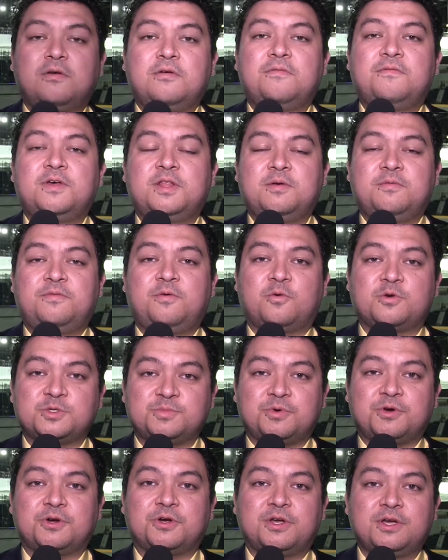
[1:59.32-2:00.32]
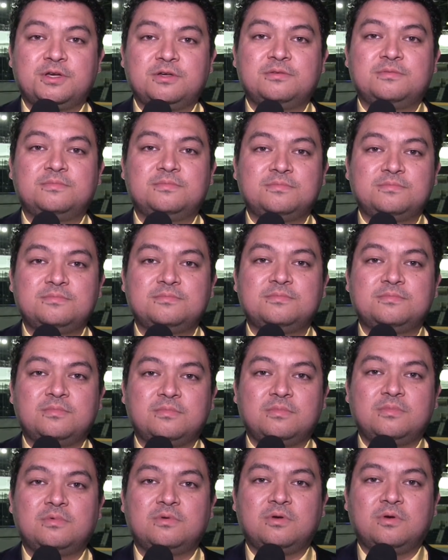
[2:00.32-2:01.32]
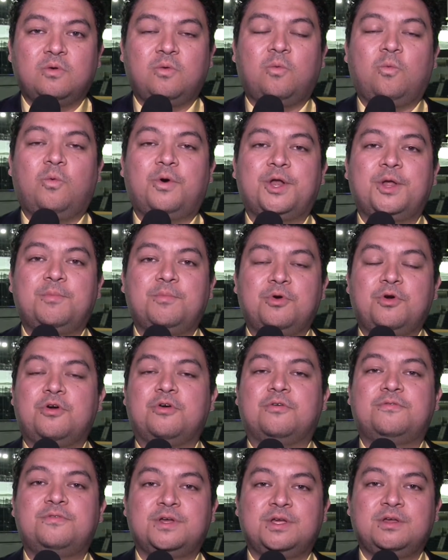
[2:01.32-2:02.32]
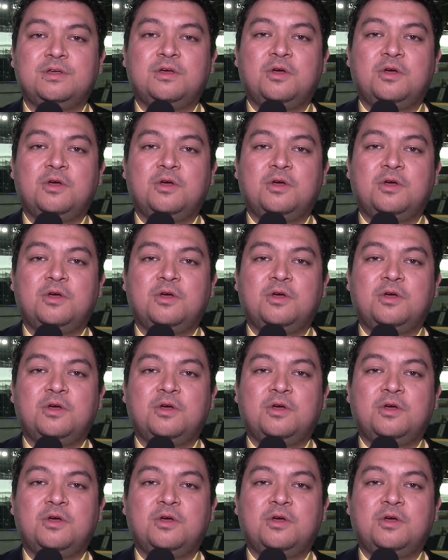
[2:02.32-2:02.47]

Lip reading: Filip Forsberg, what a move.